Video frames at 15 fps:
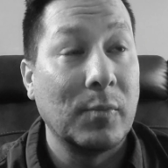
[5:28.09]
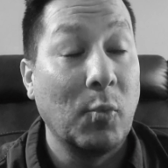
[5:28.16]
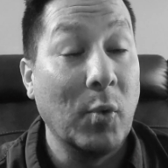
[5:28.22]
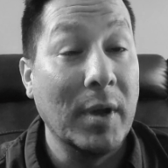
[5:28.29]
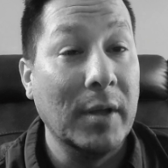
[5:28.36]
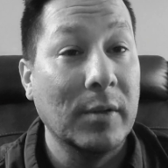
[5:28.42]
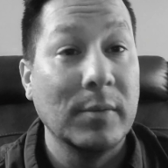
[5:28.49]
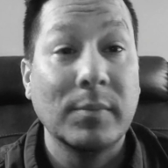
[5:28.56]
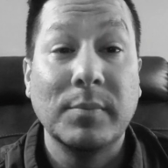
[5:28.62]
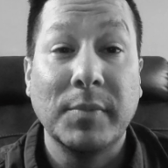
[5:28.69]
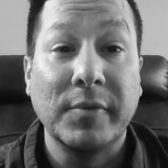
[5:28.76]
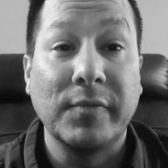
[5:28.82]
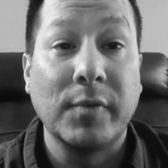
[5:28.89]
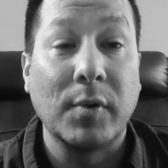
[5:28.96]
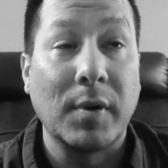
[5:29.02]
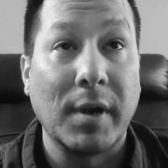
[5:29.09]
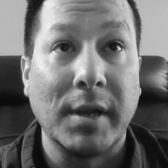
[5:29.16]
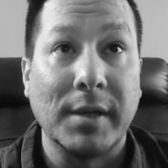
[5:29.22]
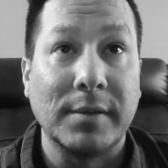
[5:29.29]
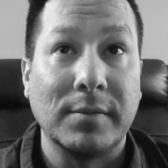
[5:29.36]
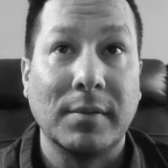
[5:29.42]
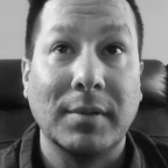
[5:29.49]
well before
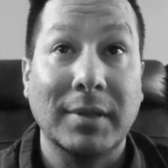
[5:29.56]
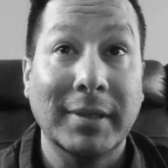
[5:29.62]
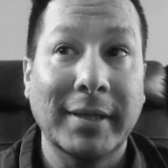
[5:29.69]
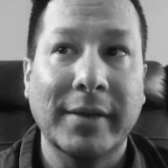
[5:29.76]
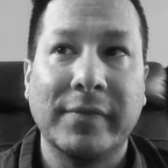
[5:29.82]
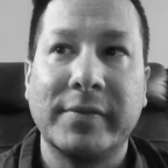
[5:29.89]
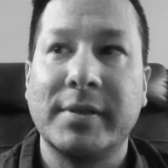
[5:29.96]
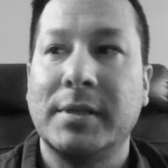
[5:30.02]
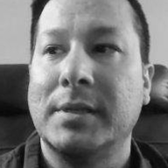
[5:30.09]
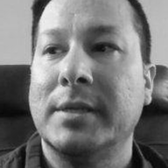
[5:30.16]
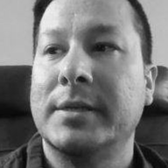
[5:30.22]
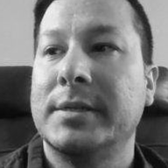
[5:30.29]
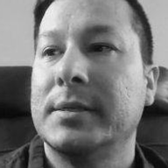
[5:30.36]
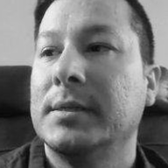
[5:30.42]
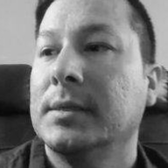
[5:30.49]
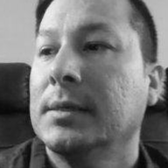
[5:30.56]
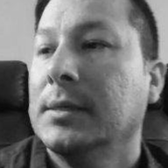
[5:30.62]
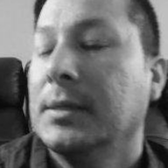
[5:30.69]
I left London